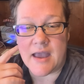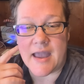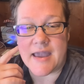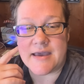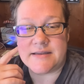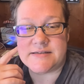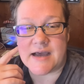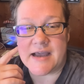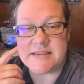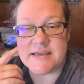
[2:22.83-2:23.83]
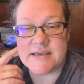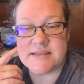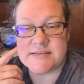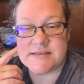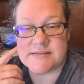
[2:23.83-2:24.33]
And I think
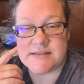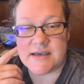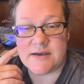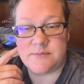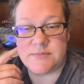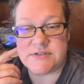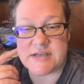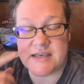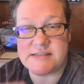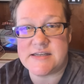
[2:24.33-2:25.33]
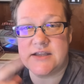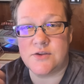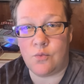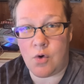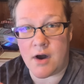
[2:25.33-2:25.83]
this is them testing the
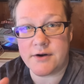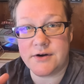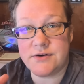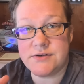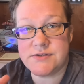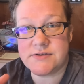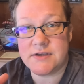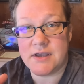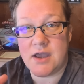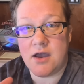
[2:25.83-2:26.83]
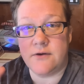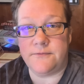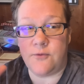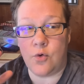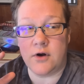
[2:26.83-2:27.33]
waters
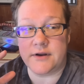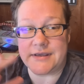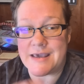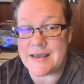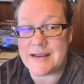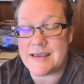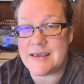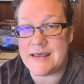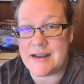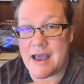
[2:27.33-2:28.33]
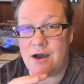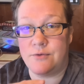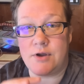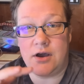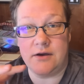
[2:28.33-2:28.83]
for getting it
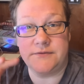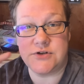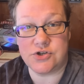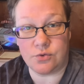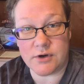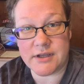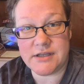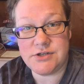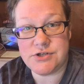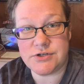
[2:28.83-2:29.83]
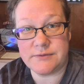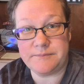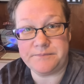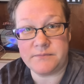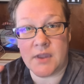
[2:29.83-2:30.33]
out of shortage
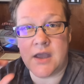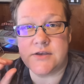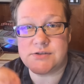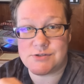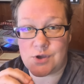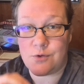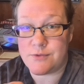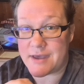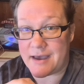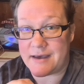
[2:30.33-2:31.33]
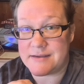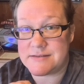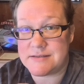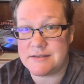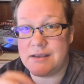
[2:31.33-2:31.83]
so that